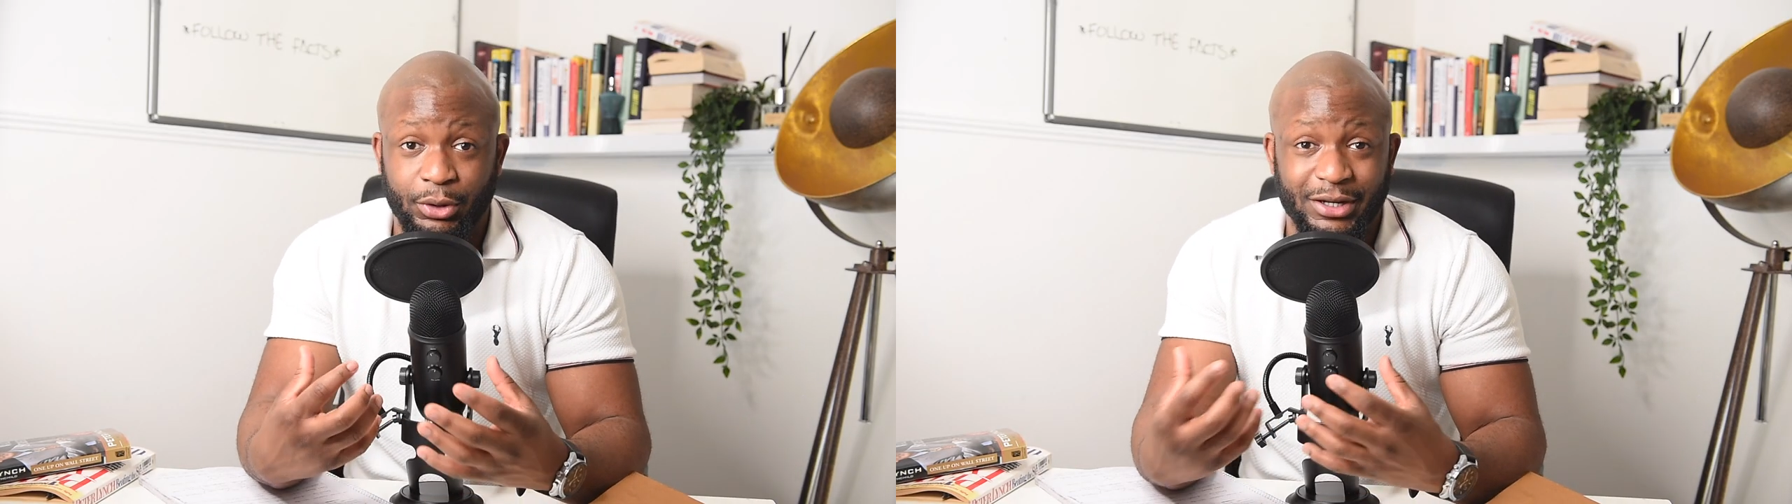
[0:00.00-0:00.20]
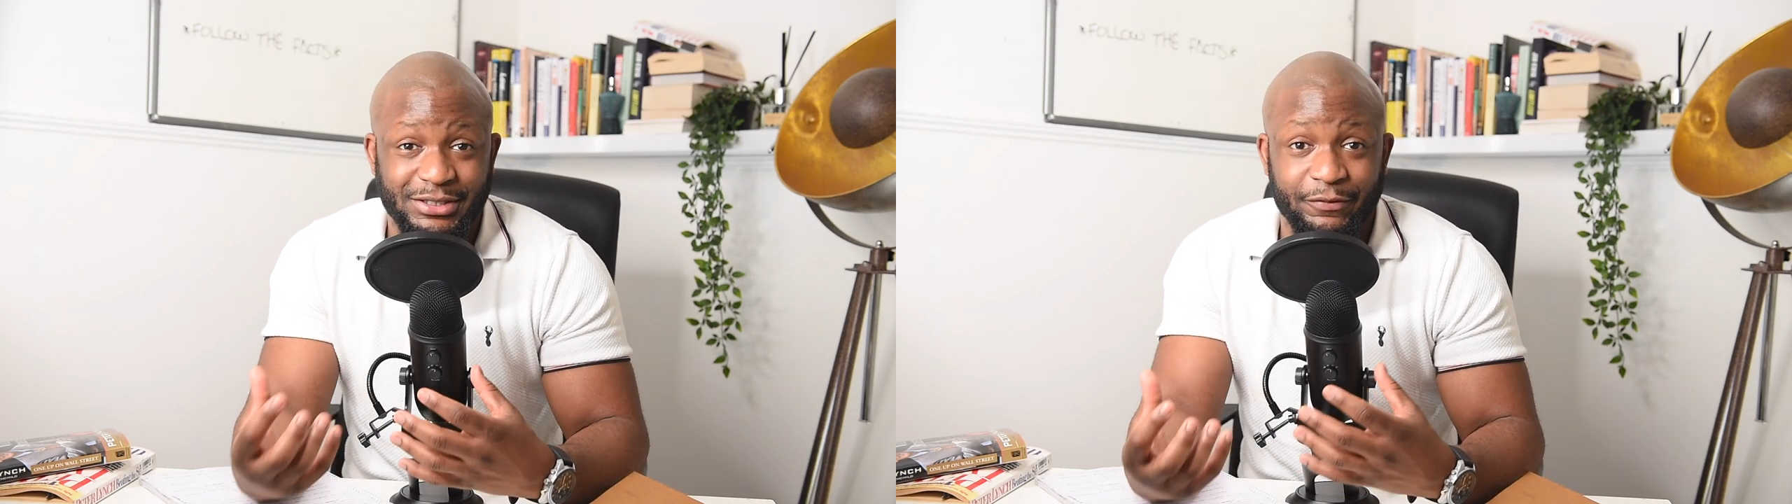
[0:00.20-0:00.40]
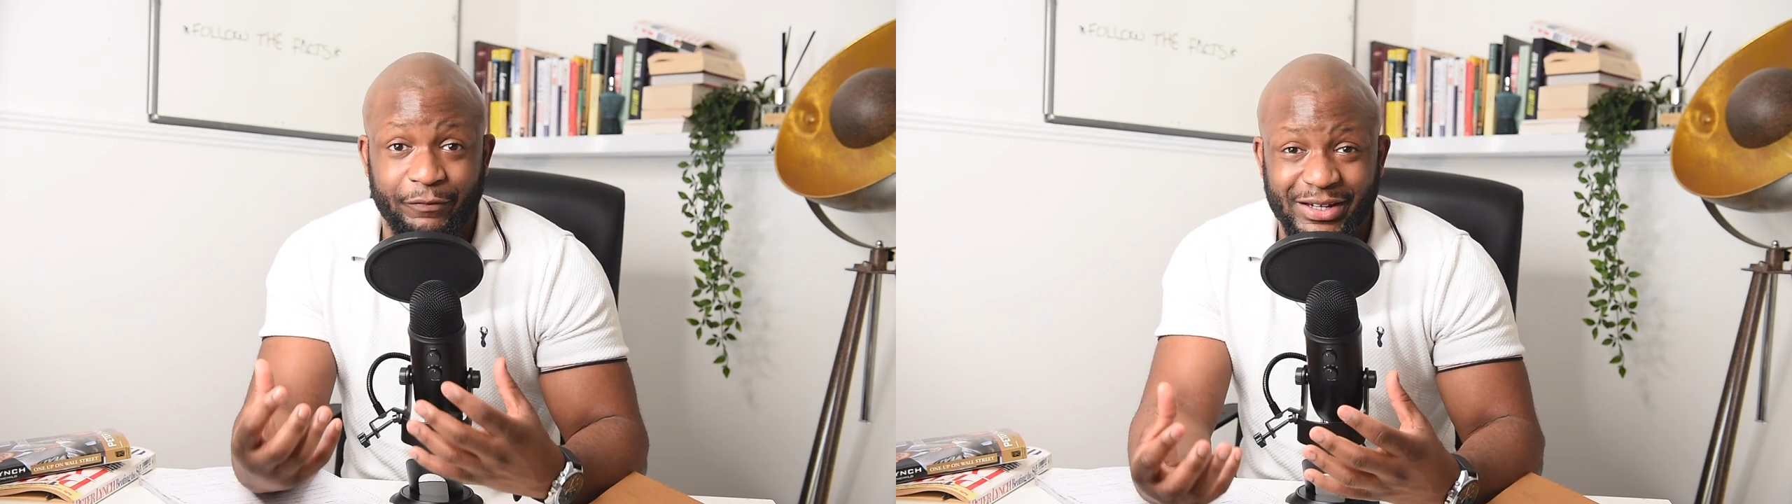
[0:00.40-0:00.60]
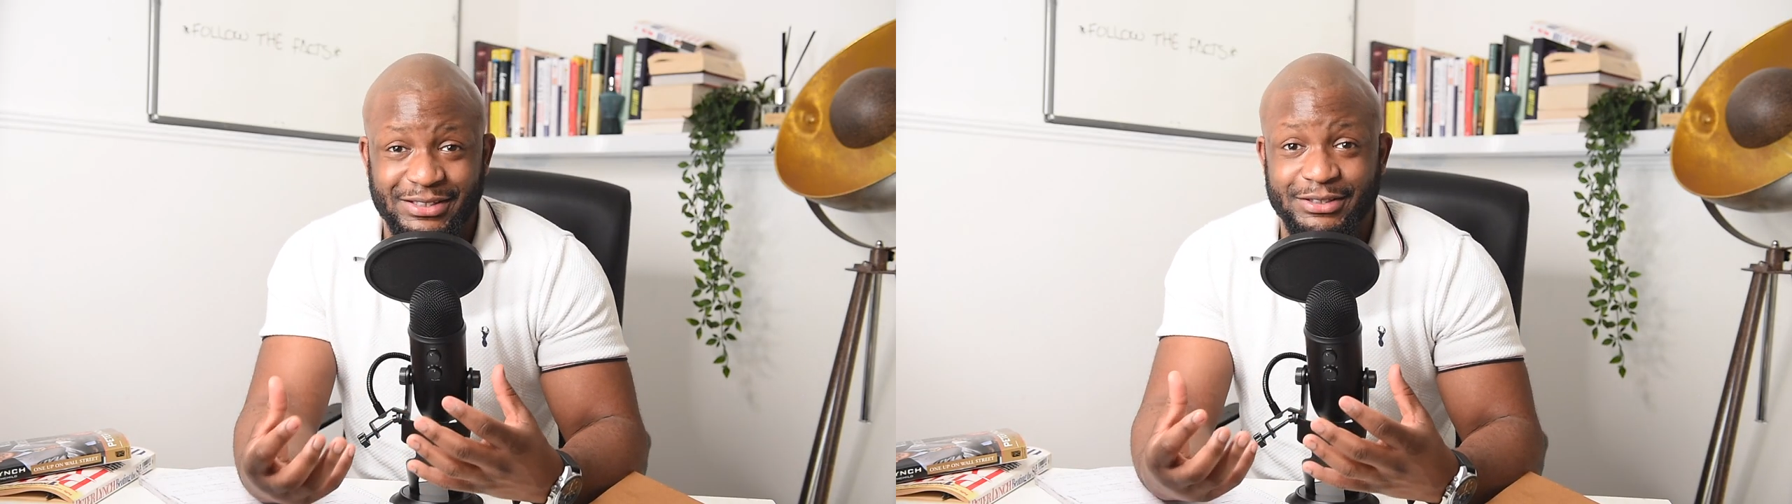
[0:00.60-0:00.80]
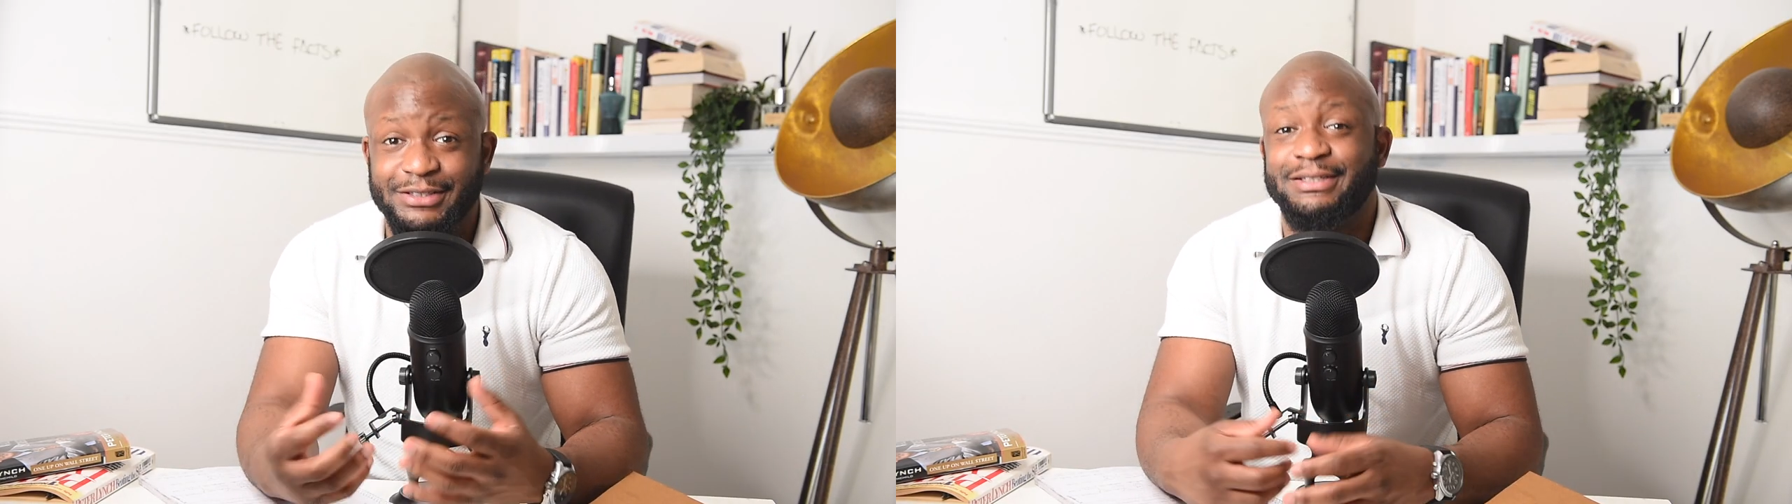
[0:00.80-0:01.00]
us
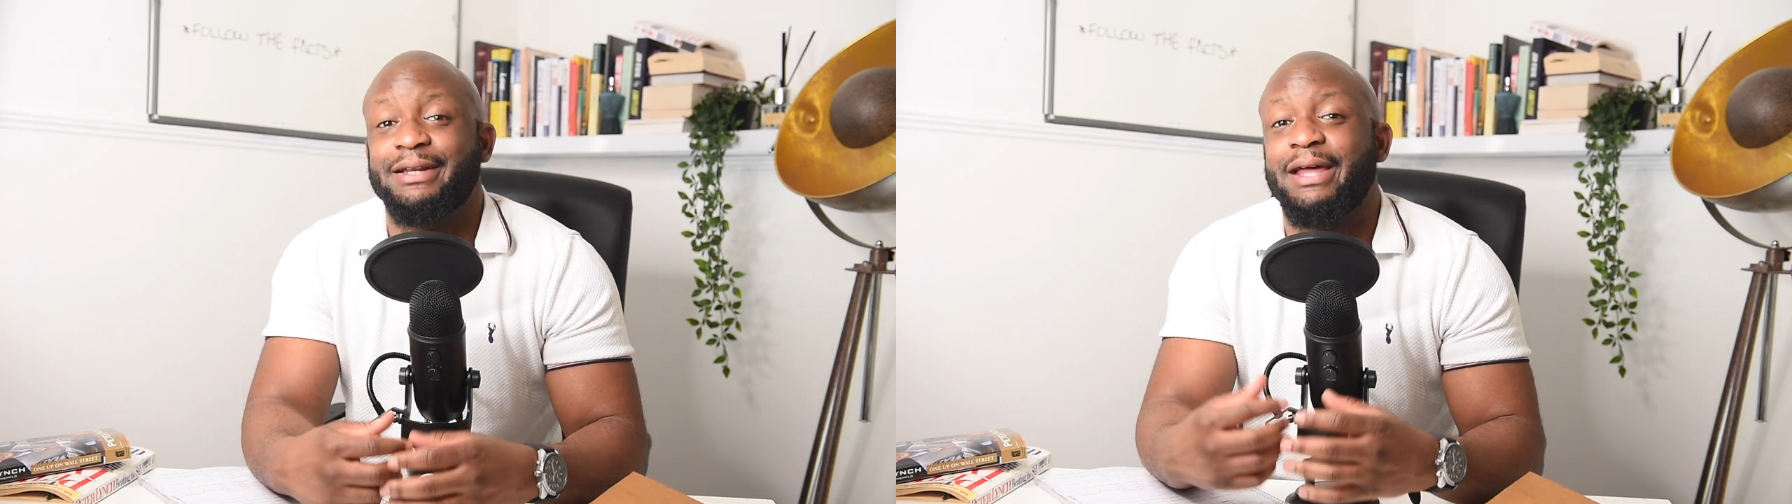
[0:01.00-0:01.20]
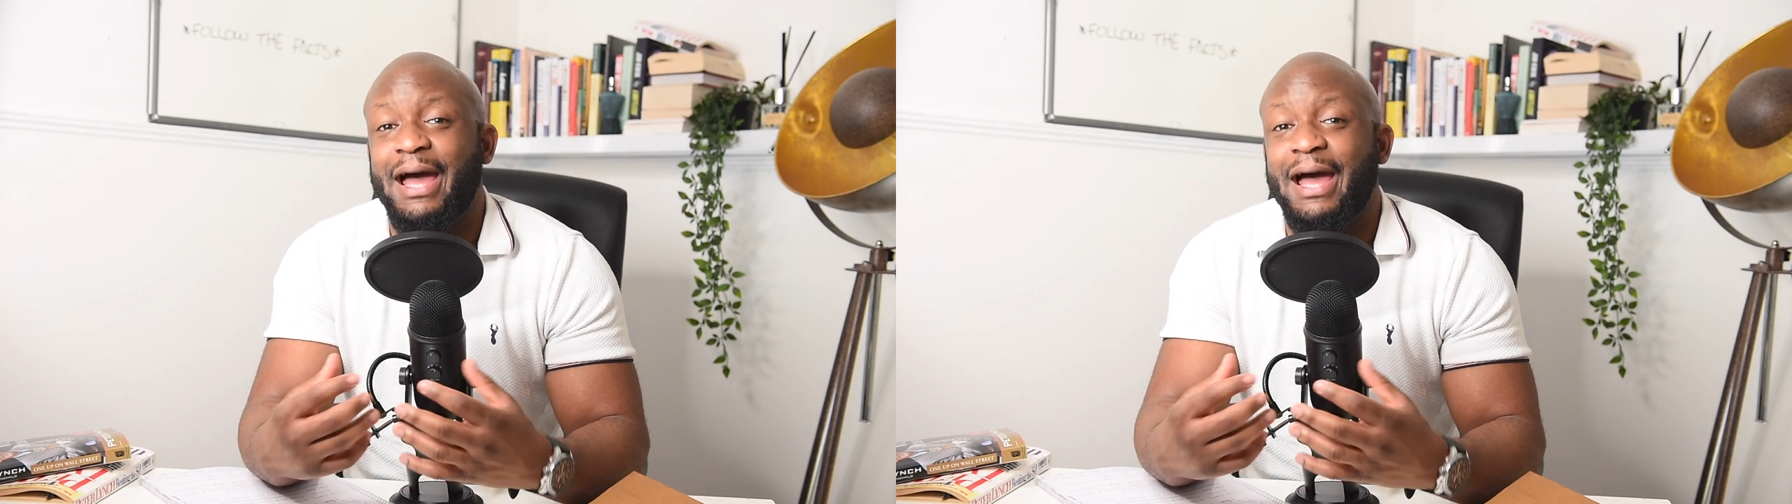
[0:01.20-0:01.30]
investors that their